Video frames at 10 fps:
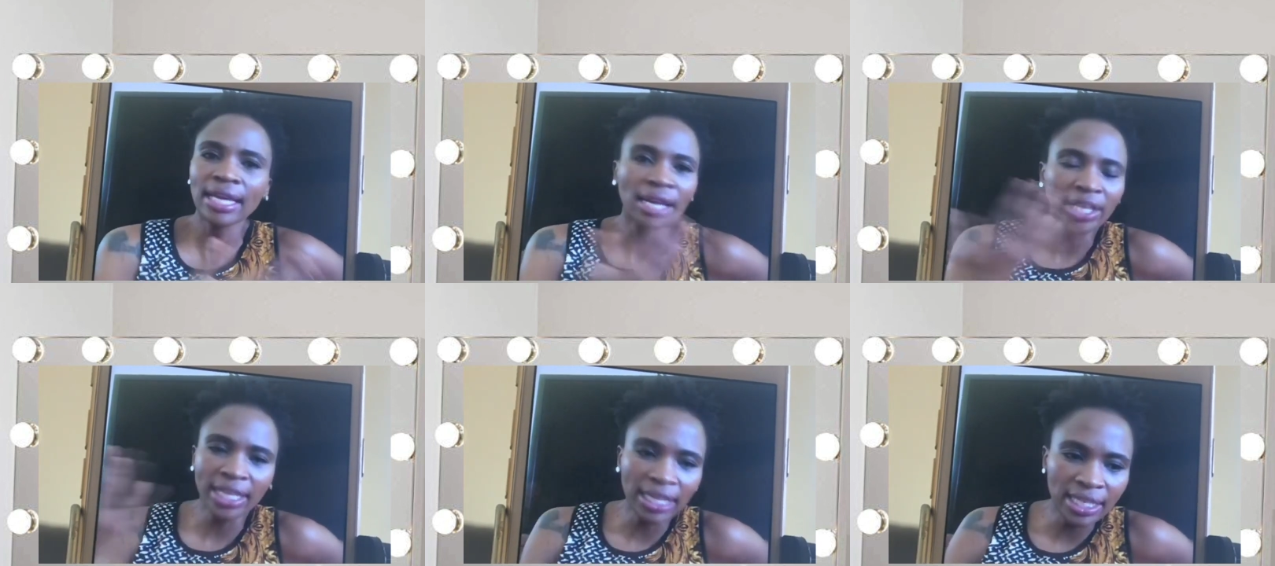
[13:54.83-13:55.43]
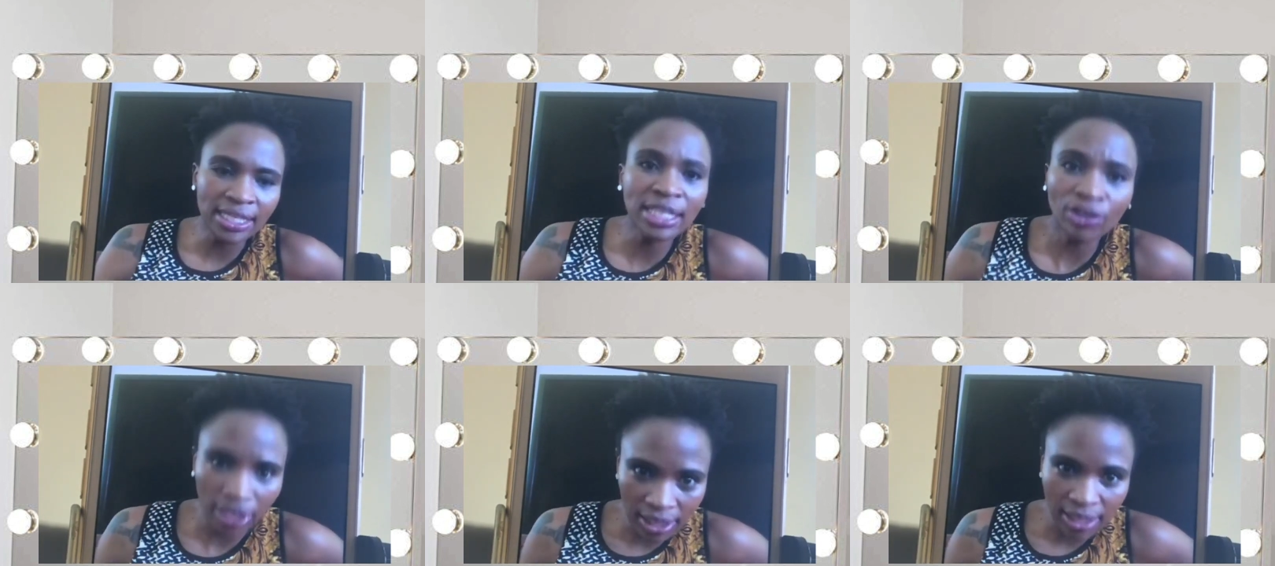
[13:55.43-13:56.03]
a
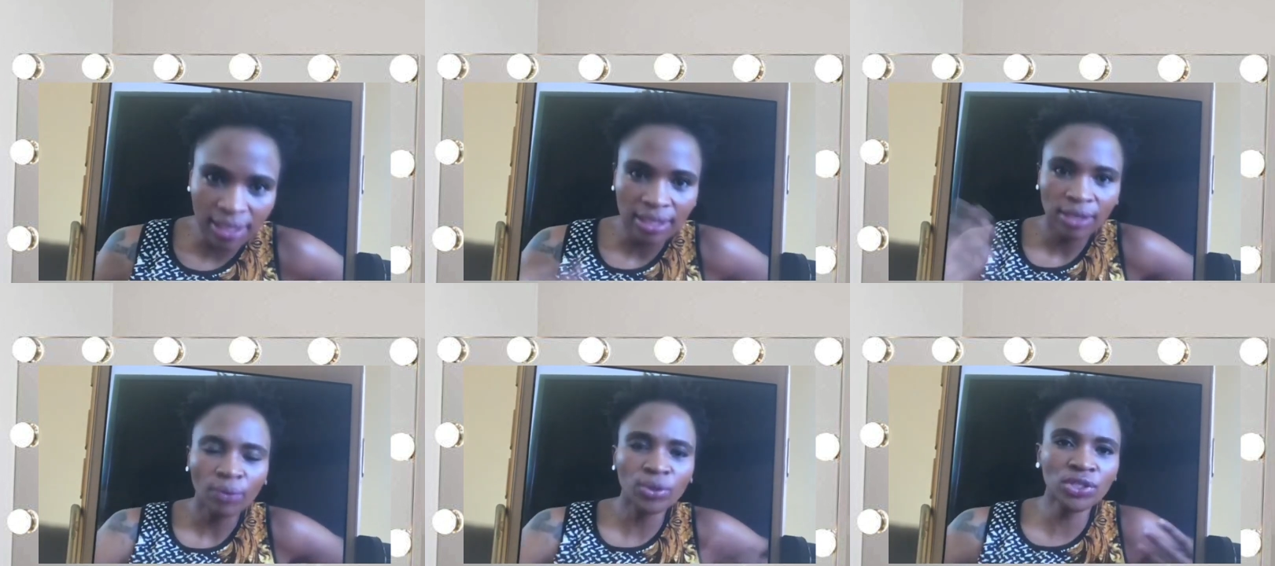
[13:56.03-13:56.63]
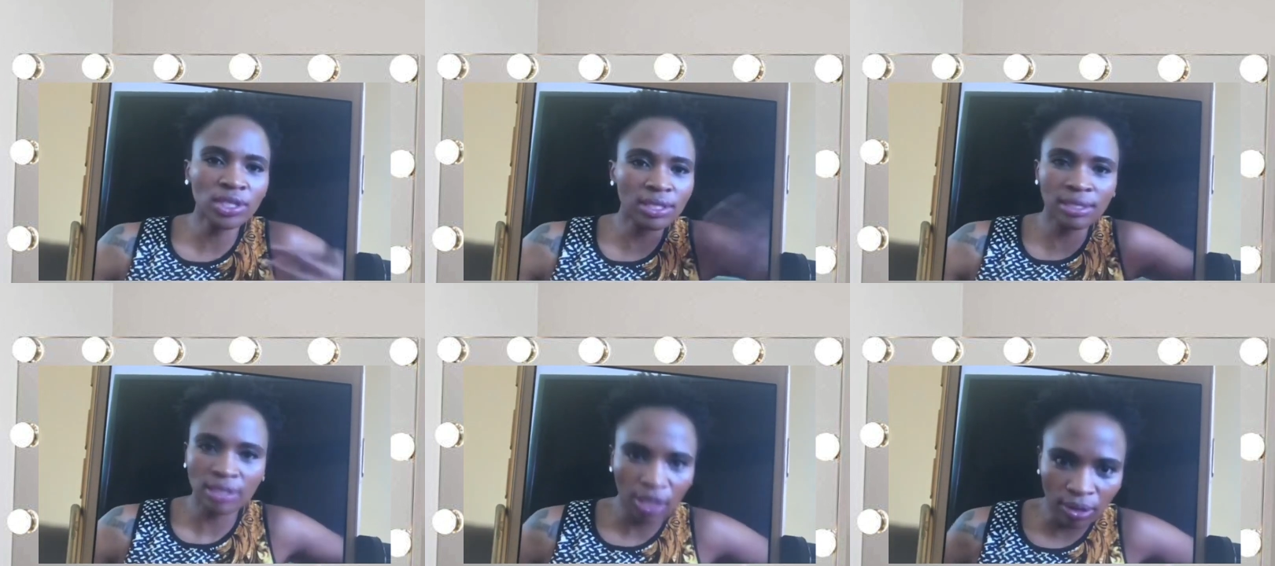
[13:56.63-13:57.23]
series which is
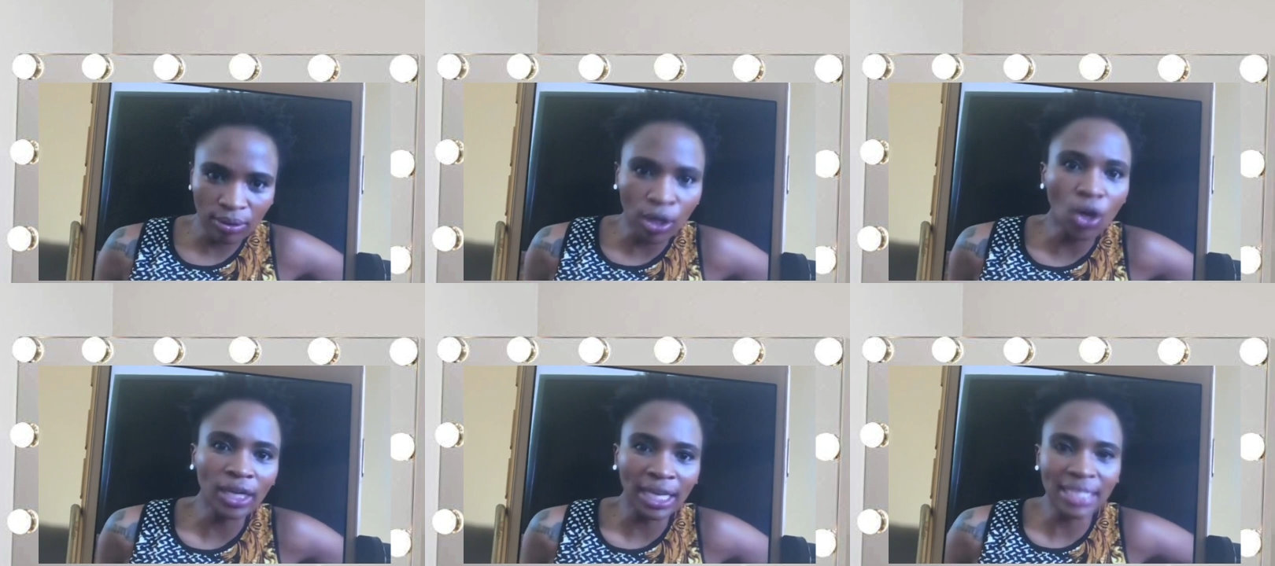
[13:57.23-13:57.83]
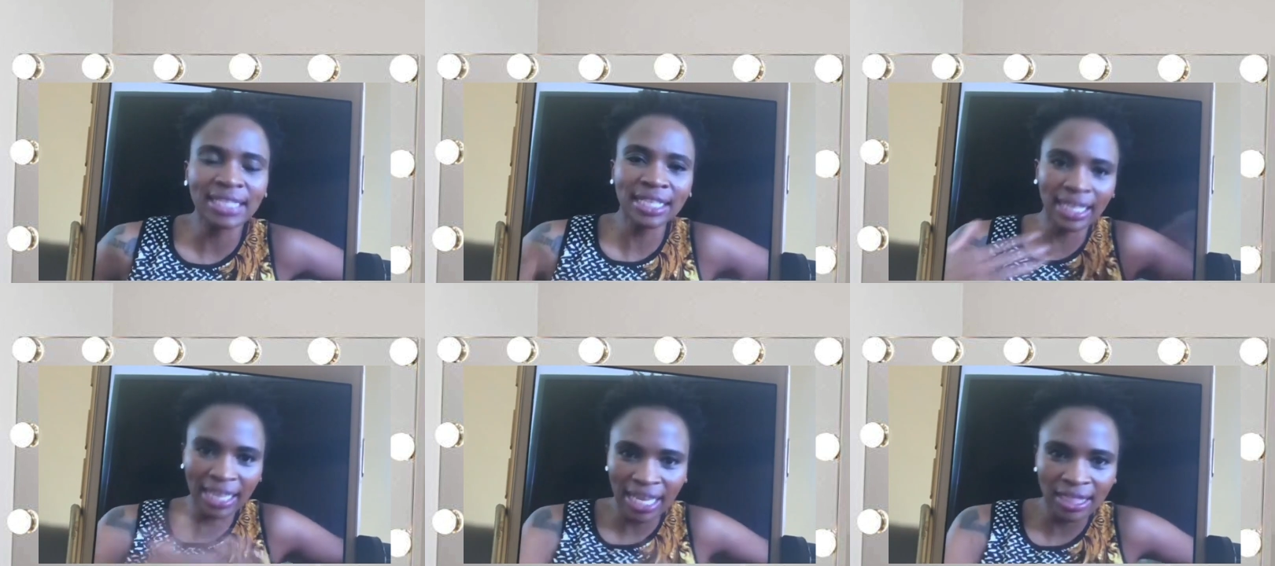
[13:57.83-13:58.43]
long lasting,
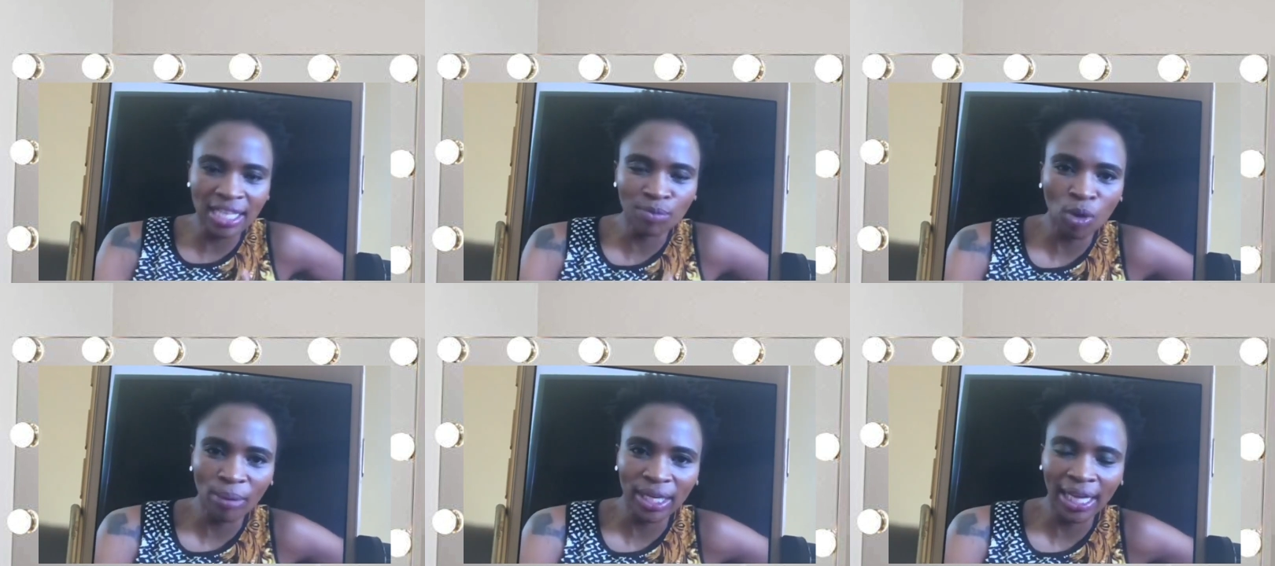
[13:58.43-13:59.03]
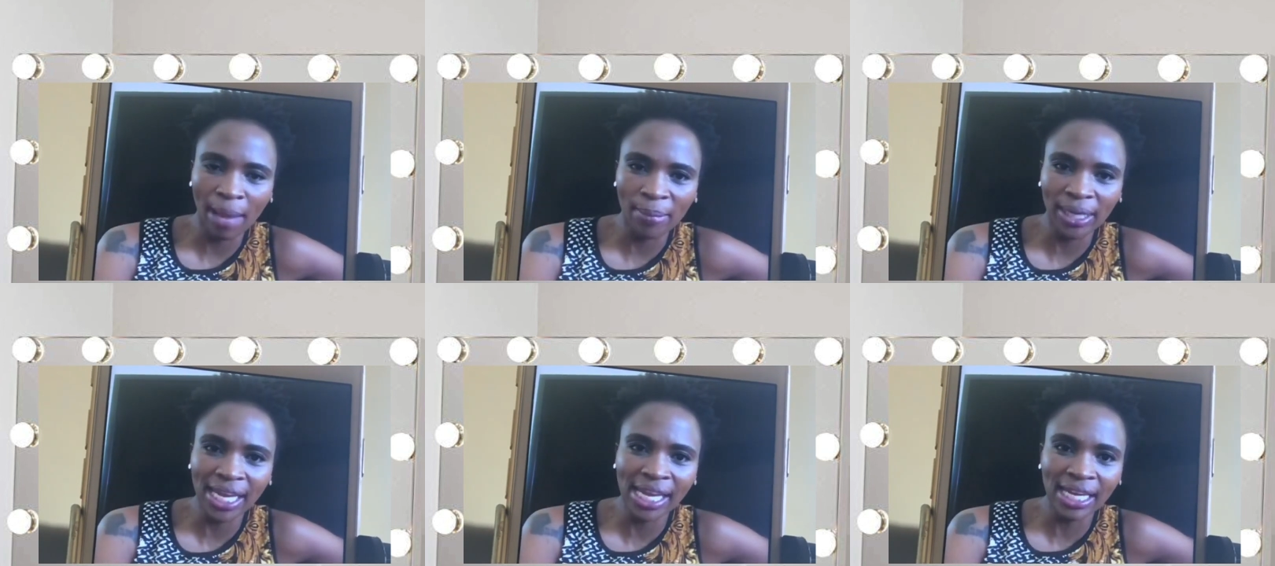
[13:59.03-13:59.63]
and there's more money coming
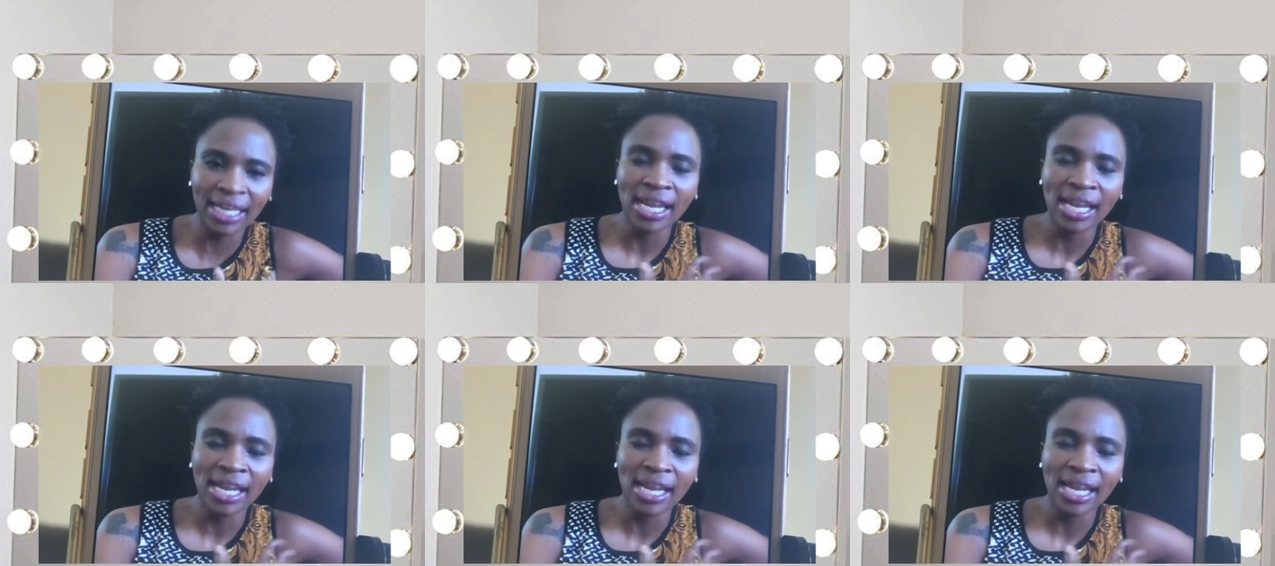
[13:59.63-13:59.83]
in.